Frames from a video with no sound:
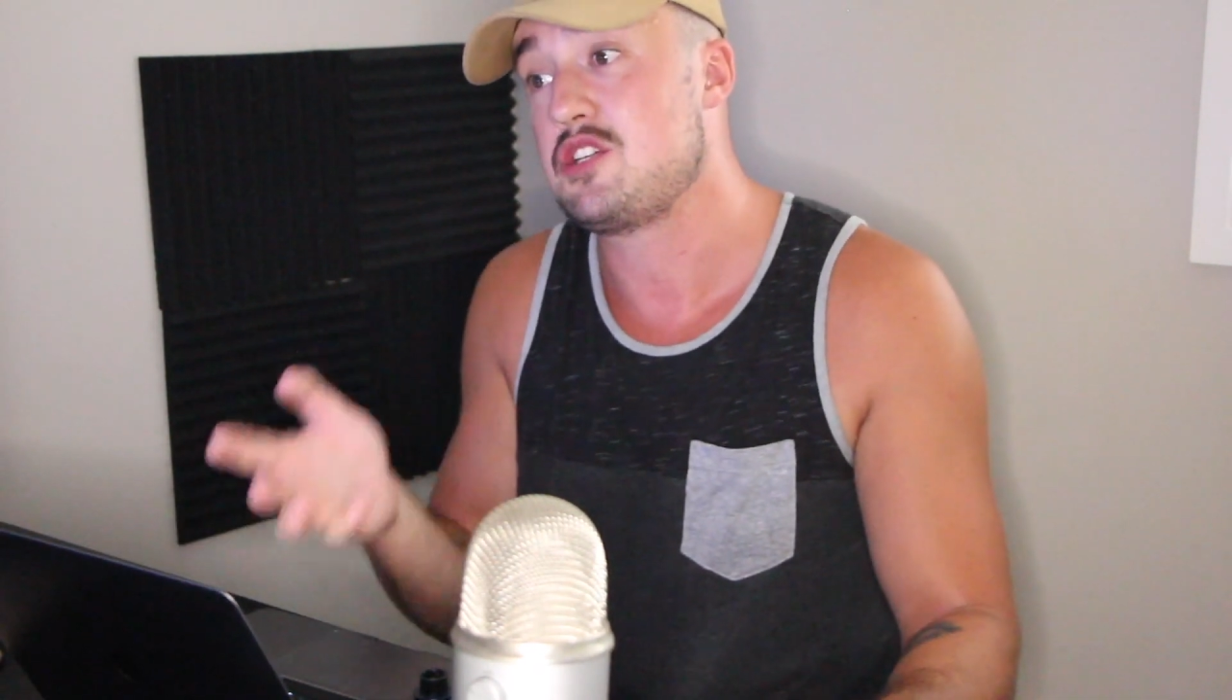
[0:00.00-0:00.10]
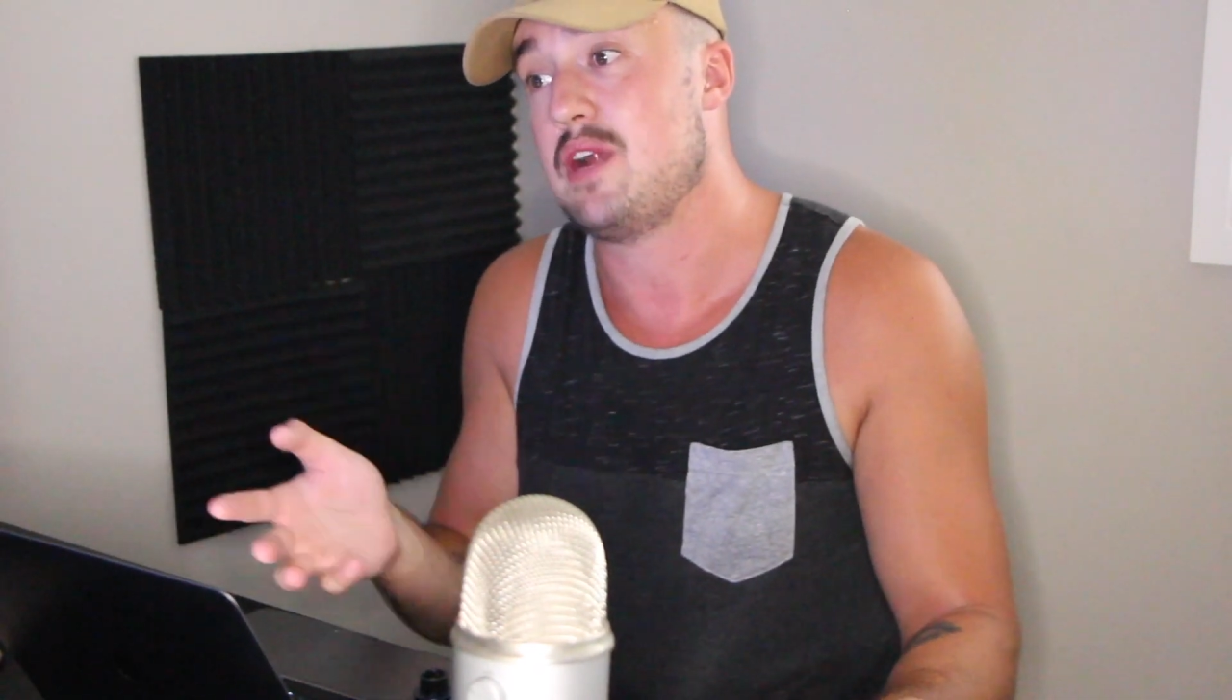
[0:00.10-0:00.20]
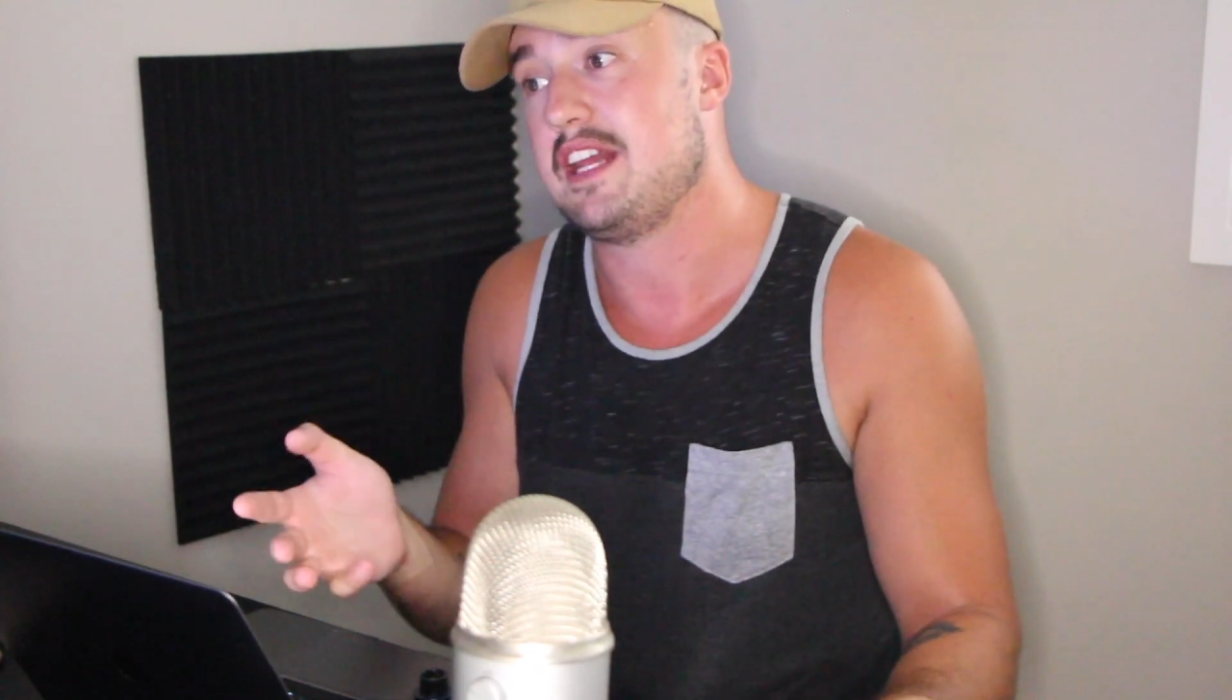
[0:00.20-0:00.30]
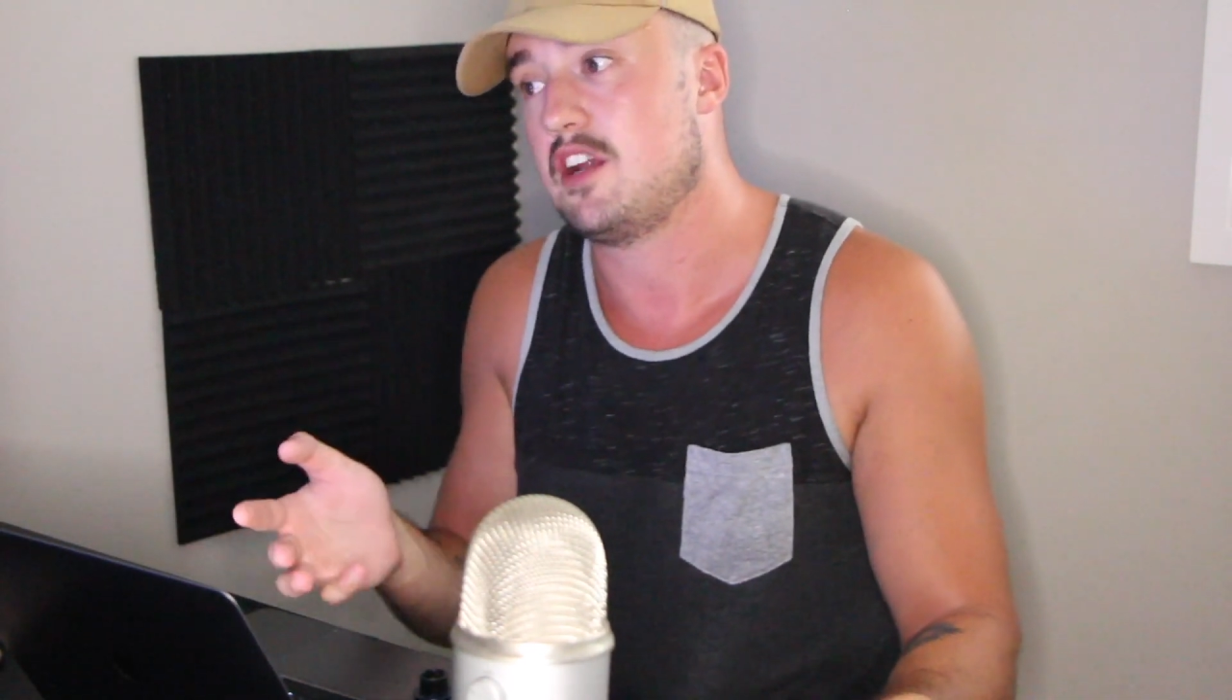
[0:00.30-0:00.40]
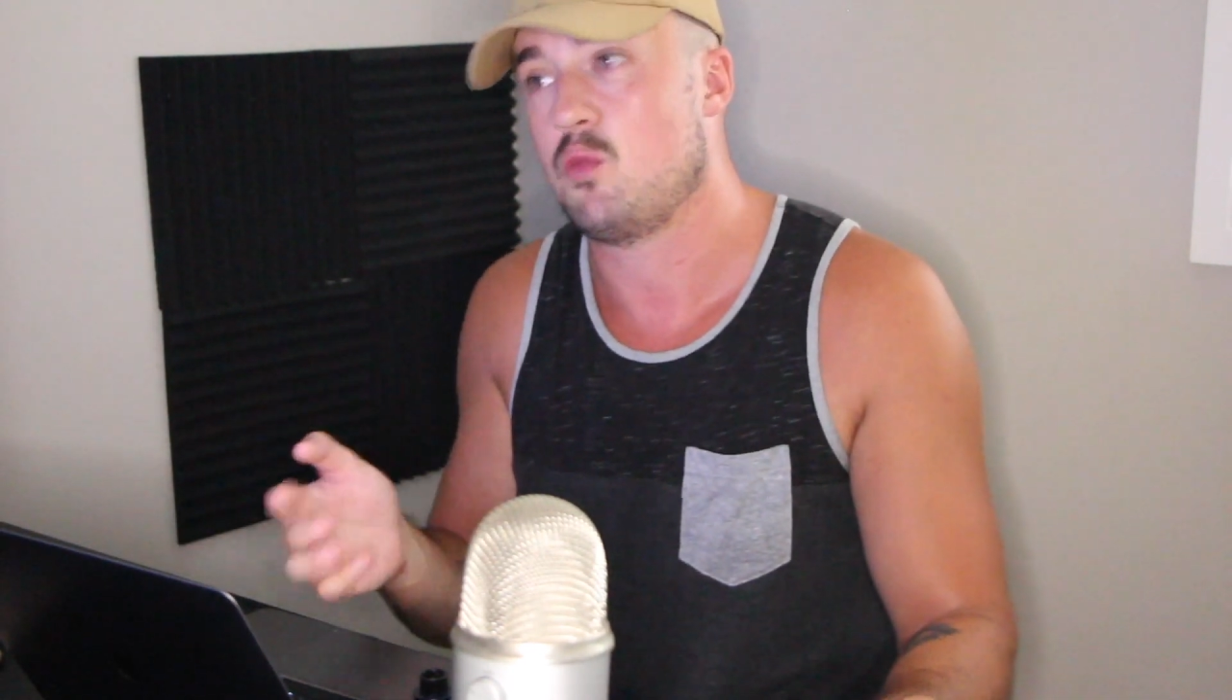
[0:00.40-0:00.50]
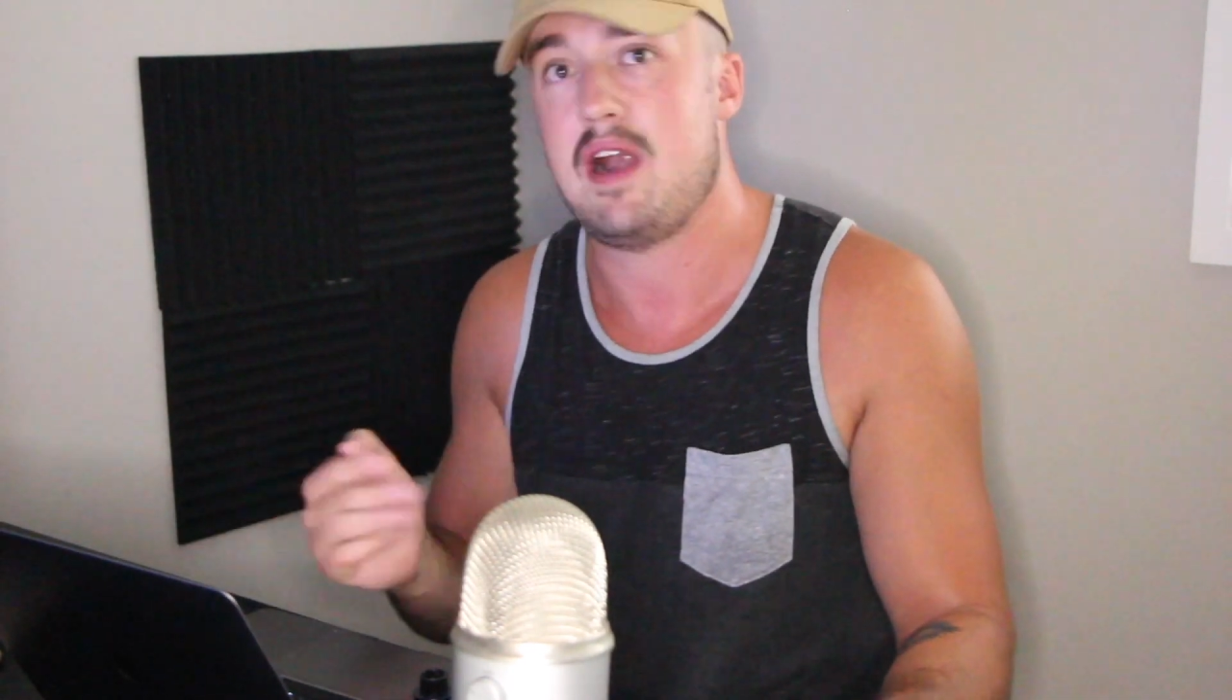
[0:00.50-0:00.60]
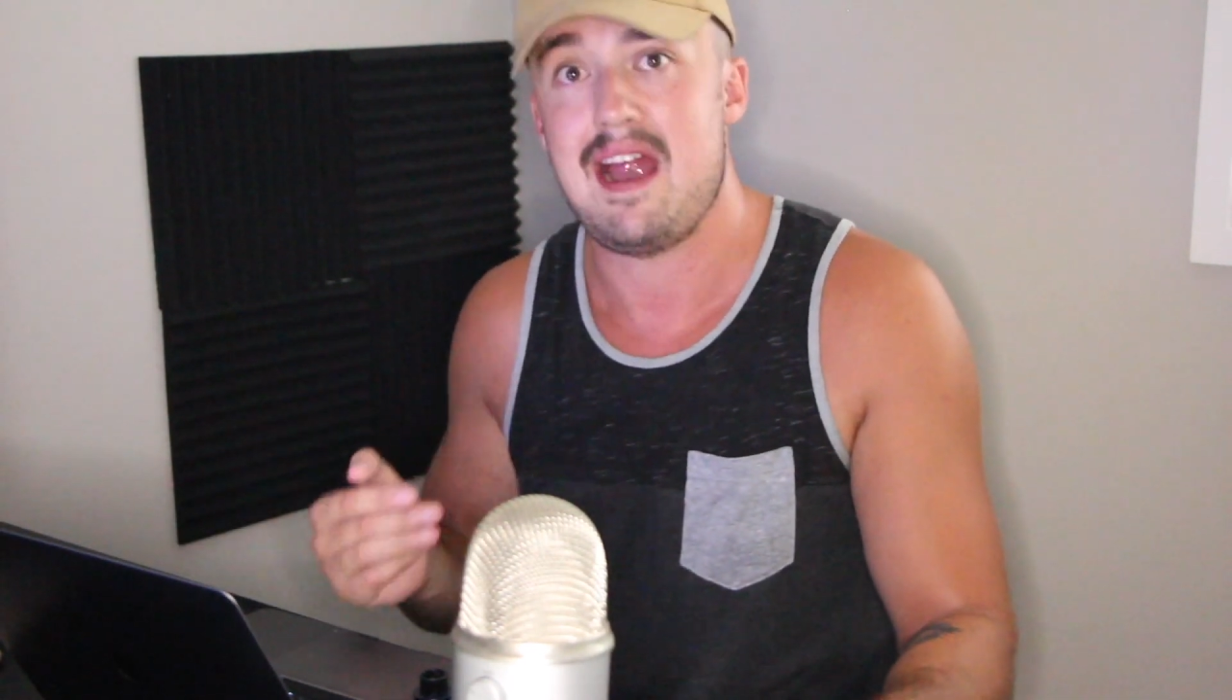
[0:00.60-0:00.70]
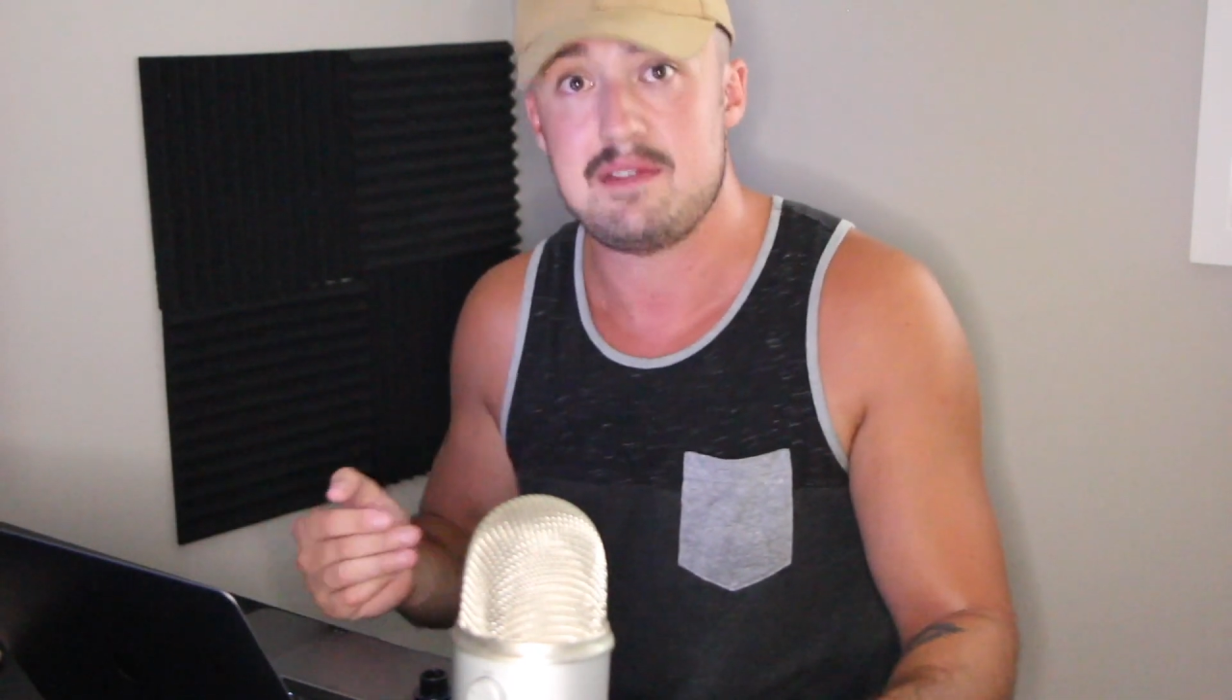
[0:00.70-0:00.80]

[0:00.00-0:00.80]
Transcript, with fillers: trailer where